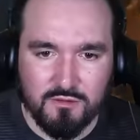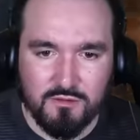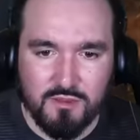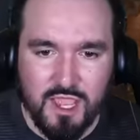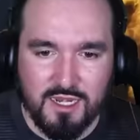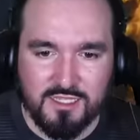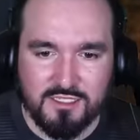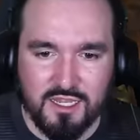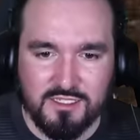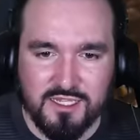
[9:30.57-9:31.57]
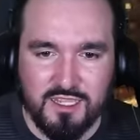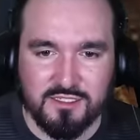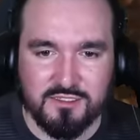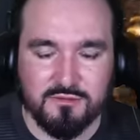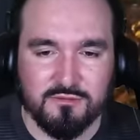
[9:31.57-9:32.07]
And he's dead.
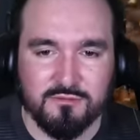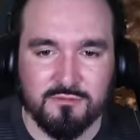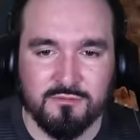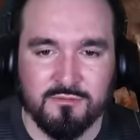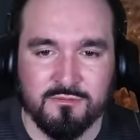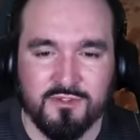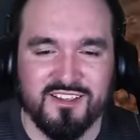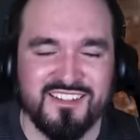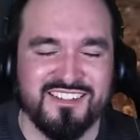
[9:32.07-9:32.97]
Oh